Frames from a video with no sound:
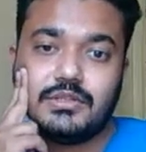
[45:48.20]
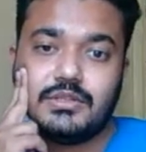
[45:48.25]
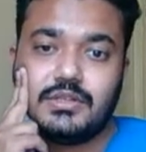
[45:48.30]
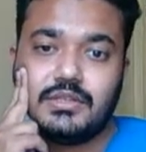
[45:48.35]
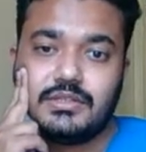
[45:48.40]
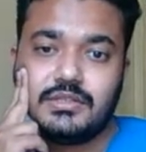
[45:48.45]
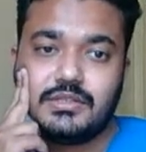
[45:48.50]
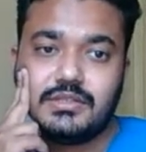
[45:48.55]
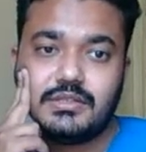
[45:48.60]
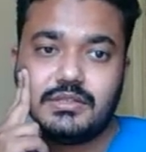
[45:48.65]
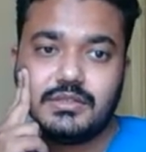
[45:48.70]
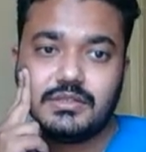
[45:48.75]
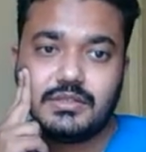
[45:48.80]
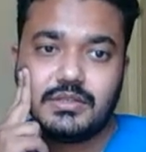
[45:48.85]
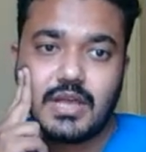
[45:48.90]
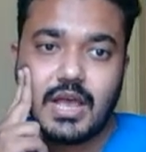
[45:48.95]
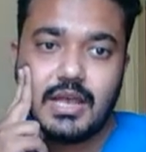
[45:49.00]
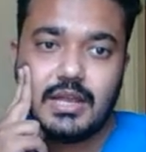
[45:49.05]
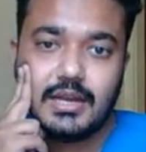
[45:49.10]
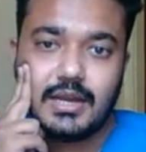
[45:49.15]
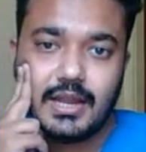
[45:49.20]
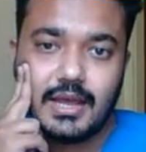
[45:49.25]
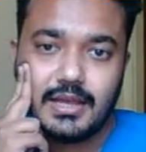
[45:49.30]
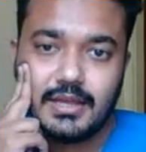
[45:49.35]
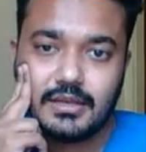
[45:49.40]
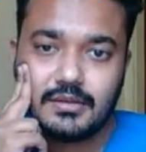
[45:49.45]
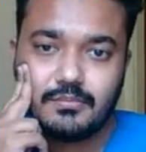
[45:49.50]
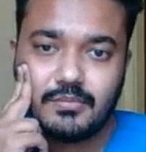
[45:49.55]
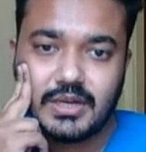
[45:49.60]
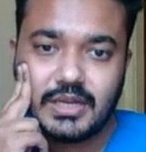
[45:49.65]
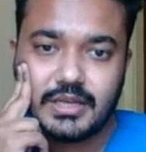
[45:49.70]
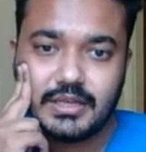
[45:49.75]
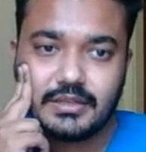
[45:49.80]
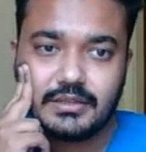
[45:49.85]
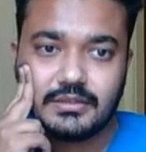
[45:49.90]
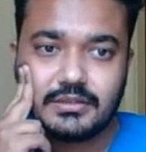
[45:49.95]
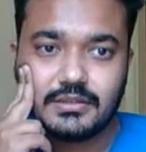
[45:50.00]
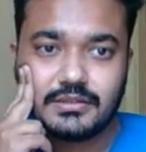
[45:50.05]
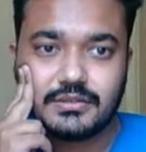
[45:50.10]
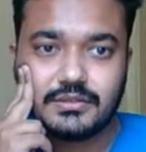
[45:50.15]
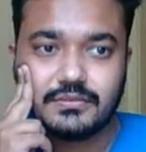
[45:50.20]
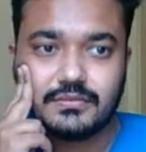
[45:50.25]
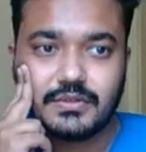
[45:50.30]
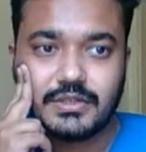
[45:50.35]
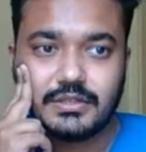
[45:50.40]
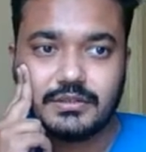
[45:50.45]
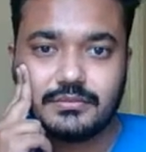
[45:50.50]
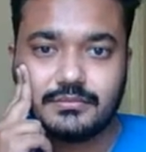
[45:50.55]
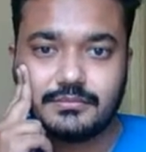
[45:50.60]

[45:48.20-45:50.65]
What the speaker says: This I like playing this way.